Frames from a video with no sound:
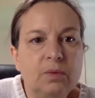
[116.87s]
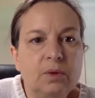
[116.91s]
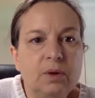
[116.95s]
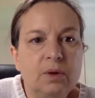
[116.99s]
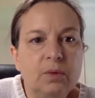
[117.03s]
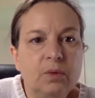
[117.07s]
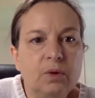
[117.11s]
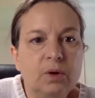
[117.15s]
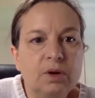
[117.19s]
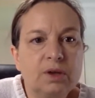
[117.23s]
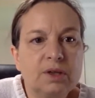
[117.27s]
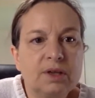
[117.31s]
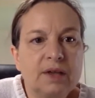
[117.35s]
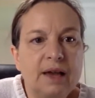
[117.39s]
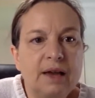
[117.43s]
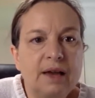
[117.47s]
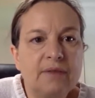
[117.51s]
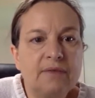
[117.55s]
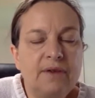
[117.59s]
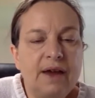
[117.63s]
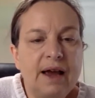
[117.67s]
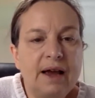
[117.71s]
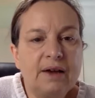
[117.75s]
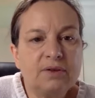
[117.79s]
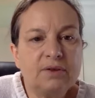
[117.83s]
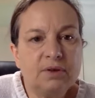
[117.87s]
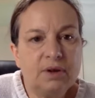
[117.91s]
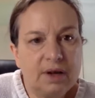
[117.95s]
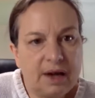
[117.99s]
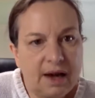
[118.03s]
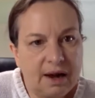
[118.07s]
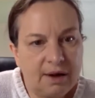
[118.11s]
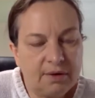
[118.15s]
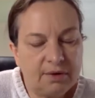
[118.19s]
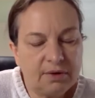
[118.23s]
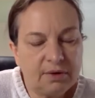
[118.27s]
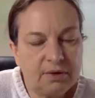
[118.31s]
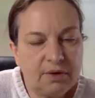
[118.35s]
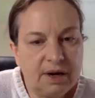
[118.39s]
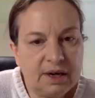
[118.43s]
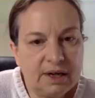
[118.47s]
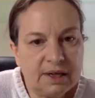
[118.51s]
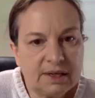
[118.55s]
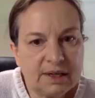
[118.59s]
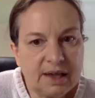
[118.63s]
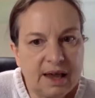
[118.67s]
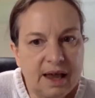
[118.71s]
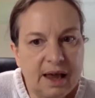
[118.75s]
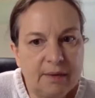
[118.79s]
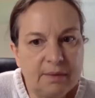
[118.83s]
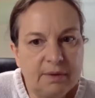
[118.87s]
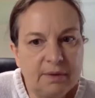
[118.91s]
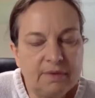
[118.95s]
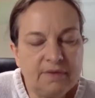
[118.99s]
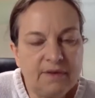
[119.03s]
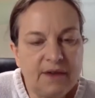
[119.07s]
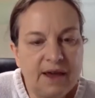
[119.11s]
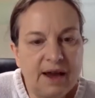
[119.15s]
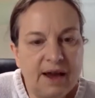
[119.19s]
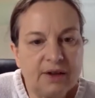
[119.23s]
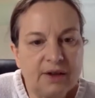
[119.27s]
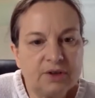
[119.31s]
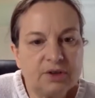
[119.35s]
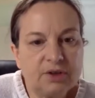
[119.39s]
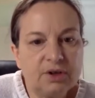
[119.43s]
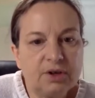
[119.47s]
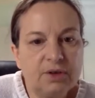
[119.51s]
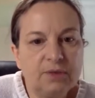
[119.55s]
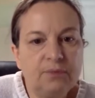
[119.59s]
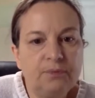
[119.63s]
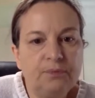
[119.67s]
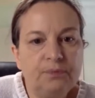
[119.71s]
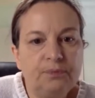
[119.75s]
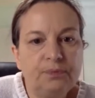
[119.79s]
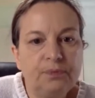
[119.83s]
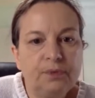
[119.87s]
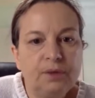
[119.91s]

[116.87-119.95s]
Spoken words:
We worked on factoring out the greatest common factor.